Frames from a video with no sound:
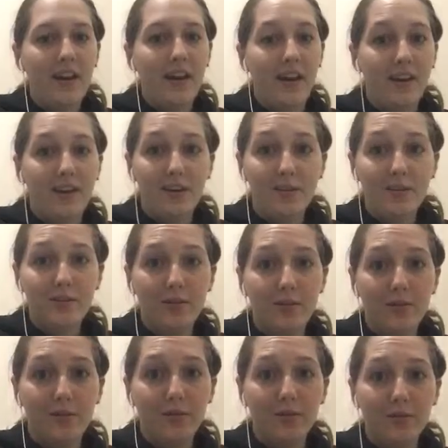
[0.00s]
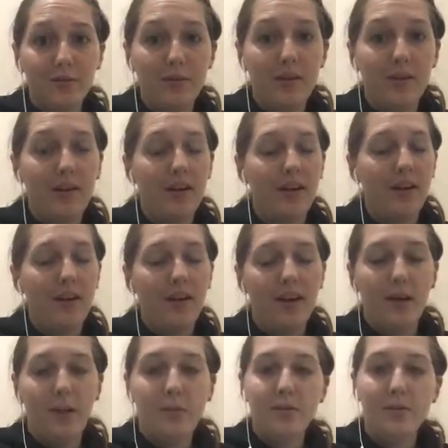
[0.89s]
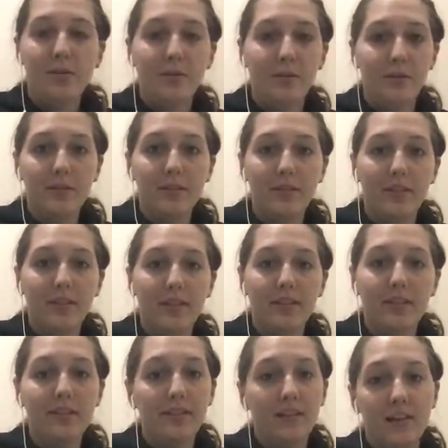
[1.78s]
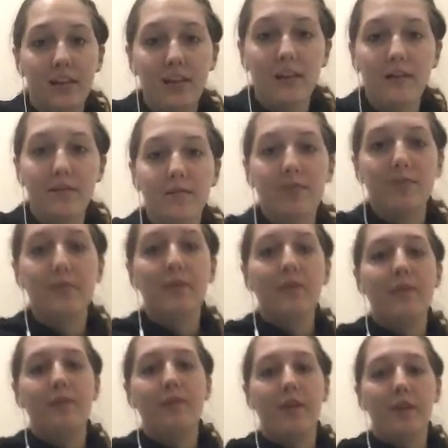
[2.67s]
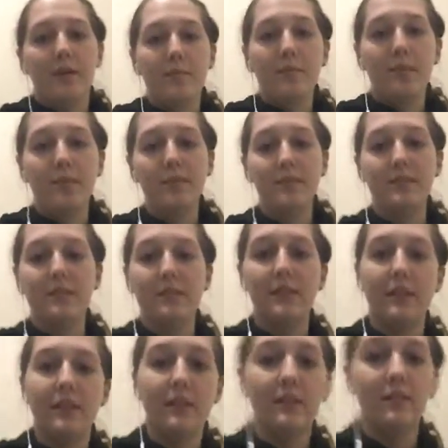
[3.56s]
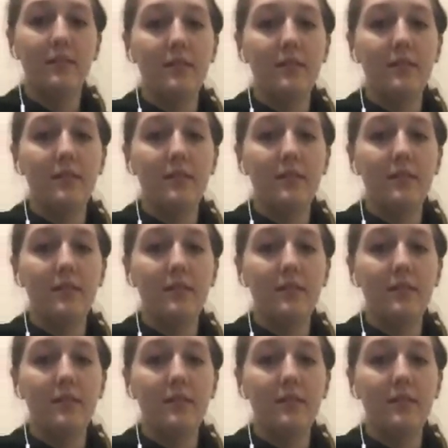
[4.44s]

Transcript: I also absolutely love Dragon Ball Z,